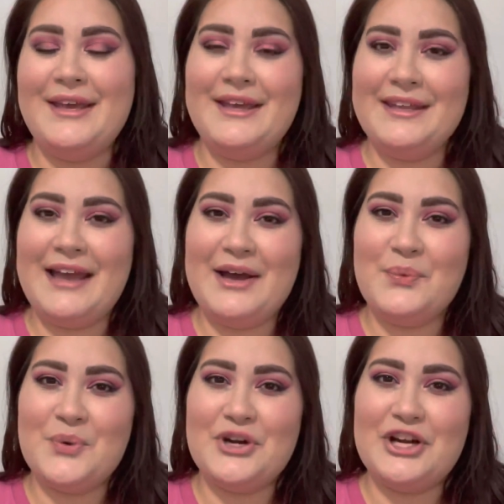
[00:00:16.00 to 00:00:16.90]
yeah,
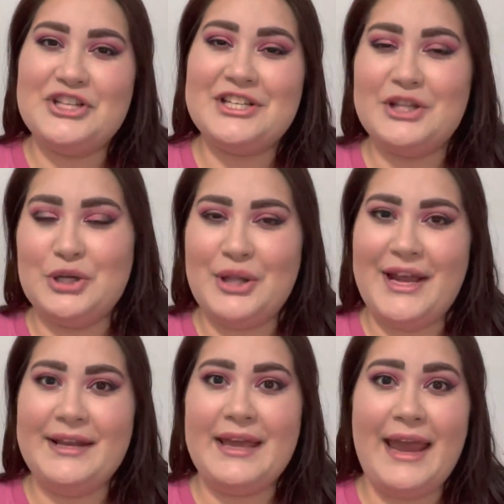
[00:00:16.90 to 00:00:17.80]
we're just a little
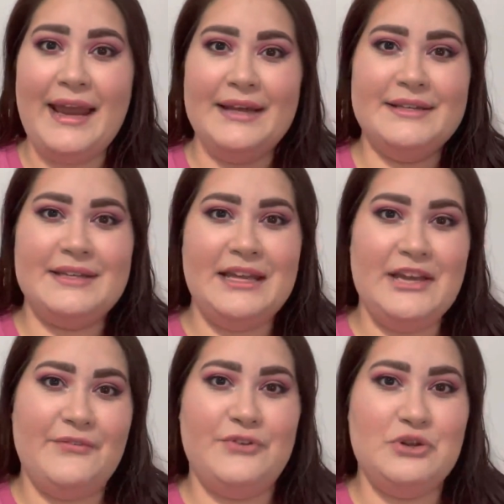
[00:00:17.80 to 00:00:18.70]
late. And
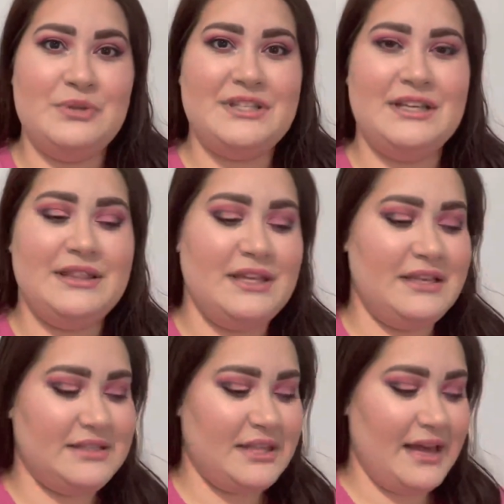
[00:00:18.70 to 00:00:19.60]
if you see
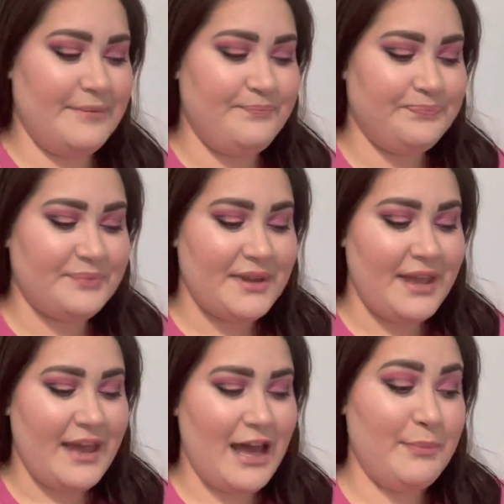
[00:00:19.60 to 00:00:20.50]
things that
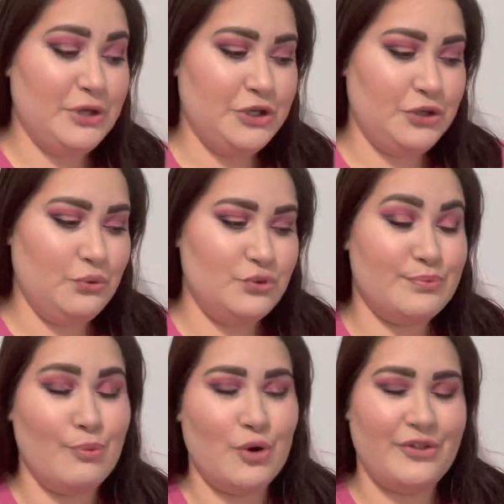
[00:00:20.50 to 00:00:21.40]
have been used
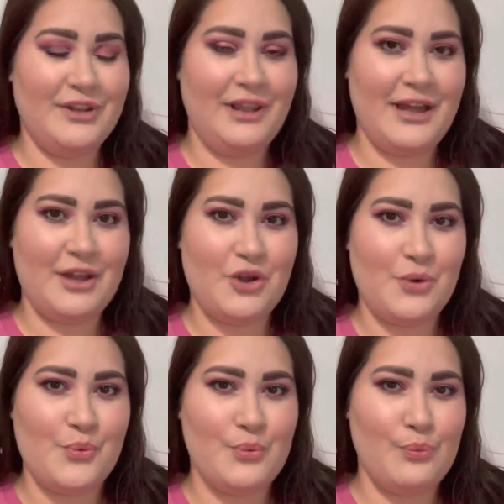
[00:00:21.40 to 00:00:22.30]
more than like
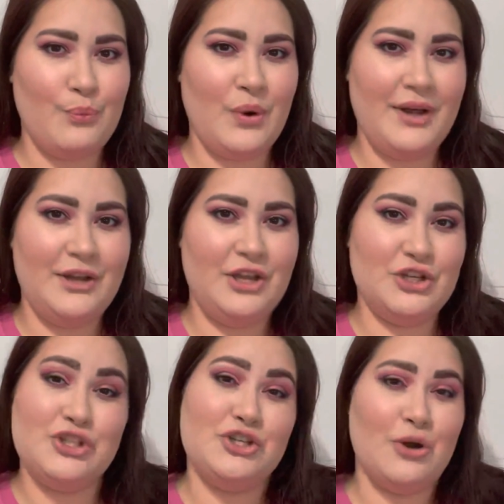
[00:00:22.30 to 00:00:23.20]
what is
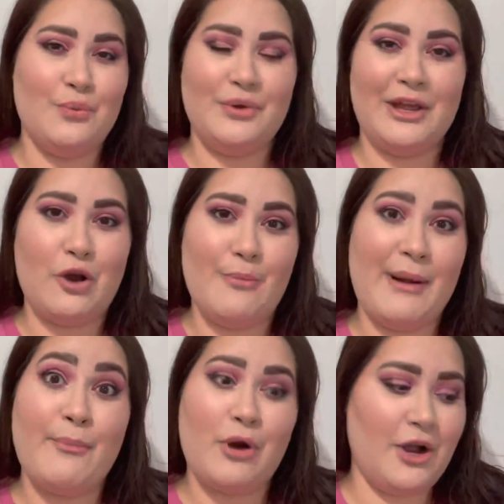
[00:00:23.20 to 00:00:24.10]
shown like on my
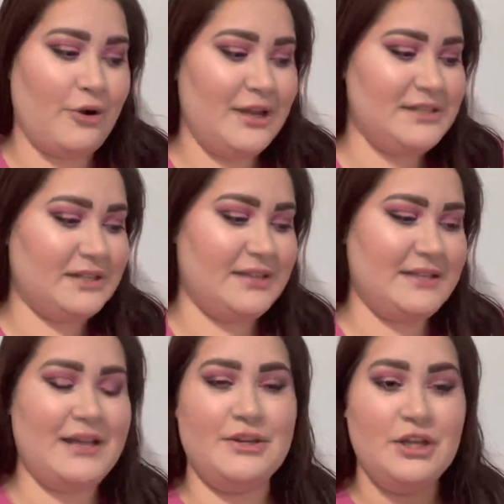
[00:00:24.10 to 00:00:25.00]
progress, because
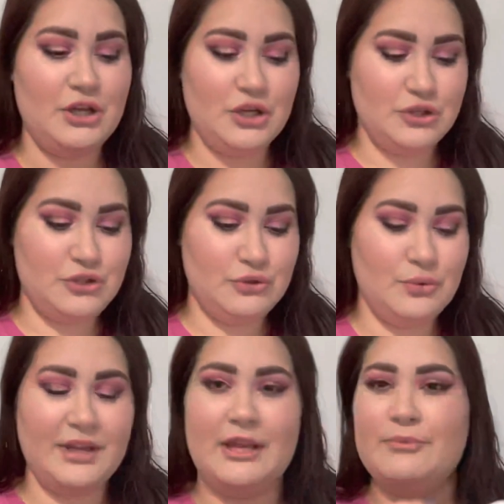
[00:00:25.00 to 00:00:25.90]
I
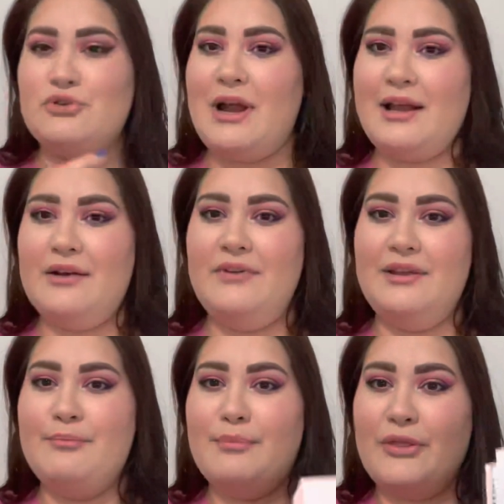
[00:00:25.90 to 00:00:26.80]
do keep track of
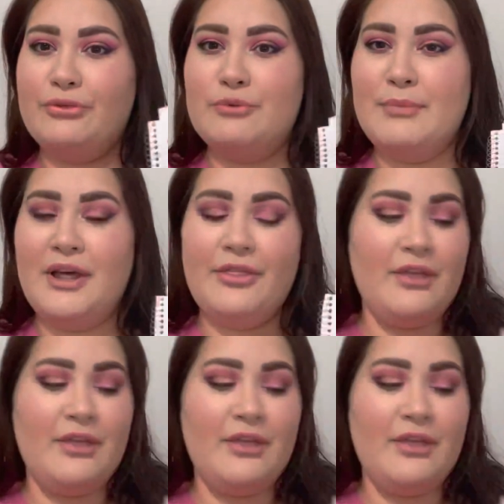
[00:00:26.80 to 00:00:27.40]
it month to month,